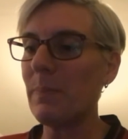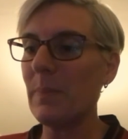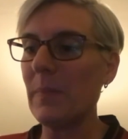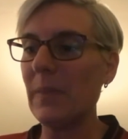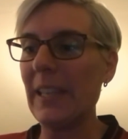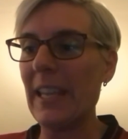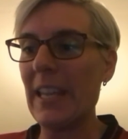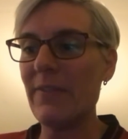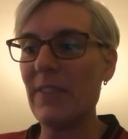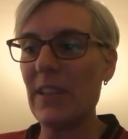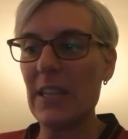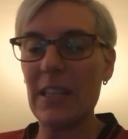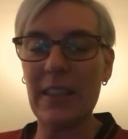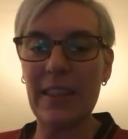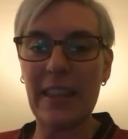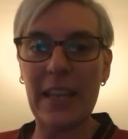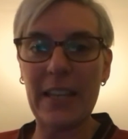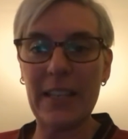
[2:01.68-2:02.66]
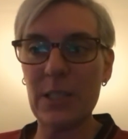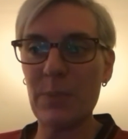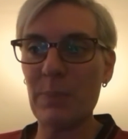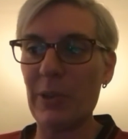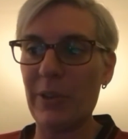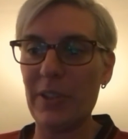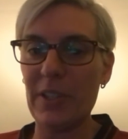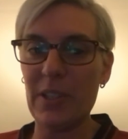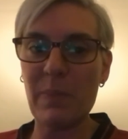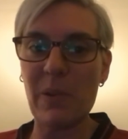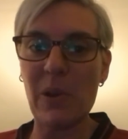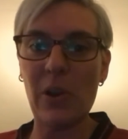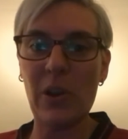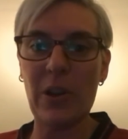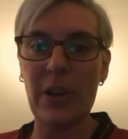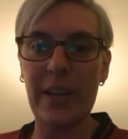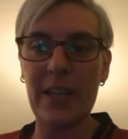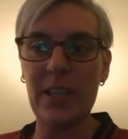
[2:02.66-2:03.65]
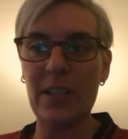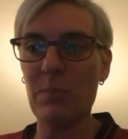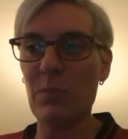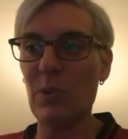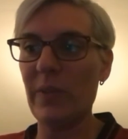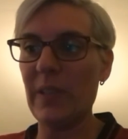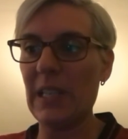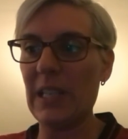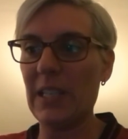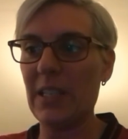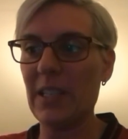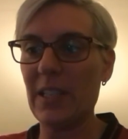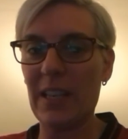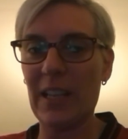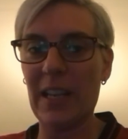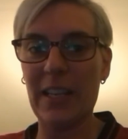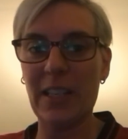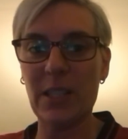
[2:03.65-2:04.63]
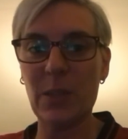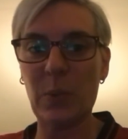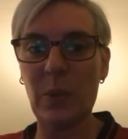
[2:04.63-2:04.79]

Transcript: Leaving that experience behind and moving into the next